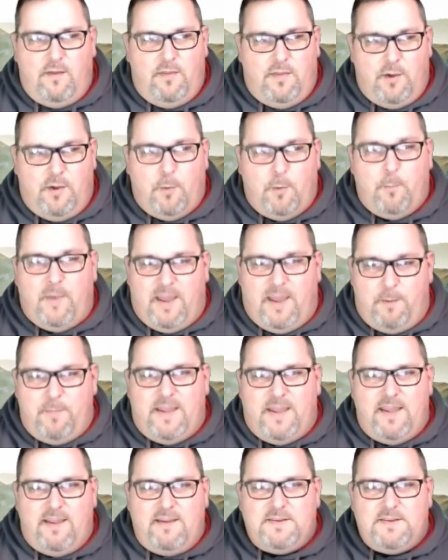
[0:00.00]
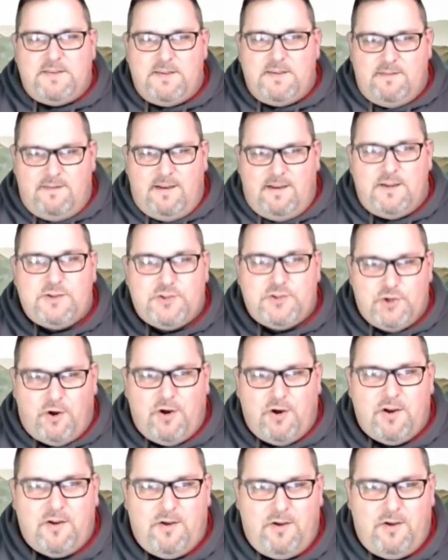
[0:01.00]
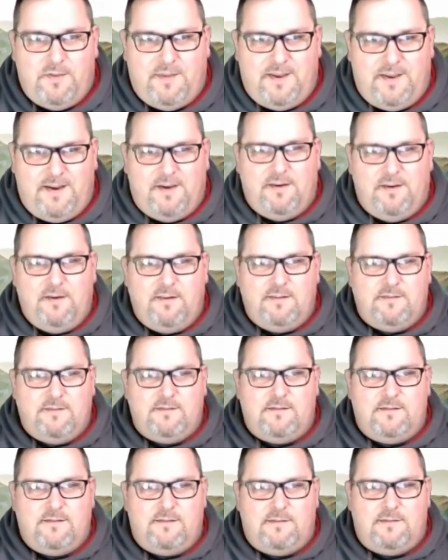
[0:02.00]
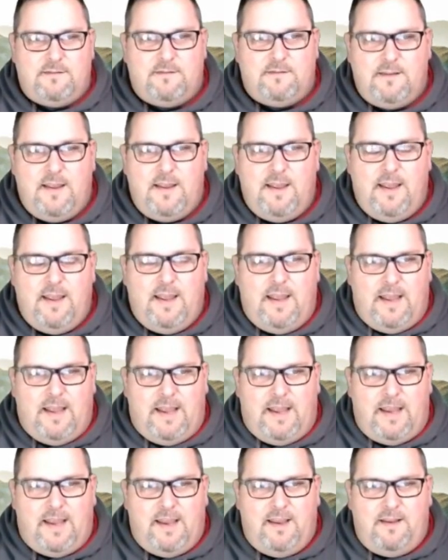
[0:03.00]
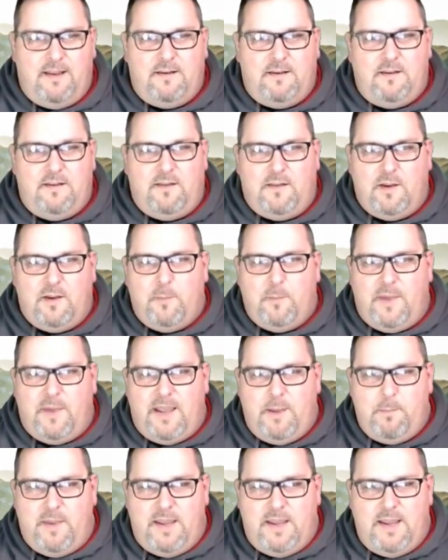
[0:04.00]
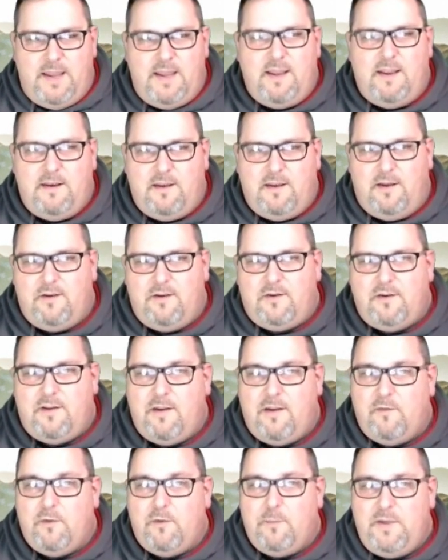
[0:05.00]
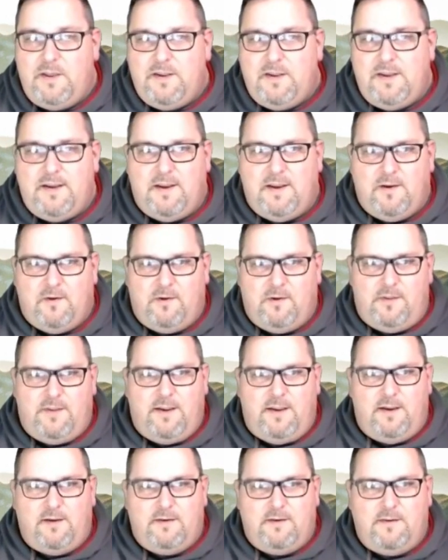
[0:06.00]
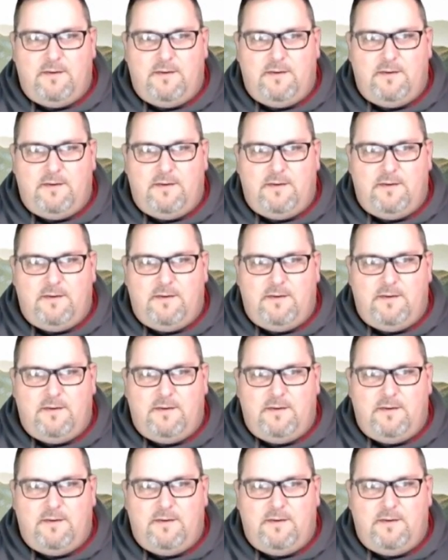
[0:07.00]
There may be a shark on there, and there may be an undercover millionaire on there,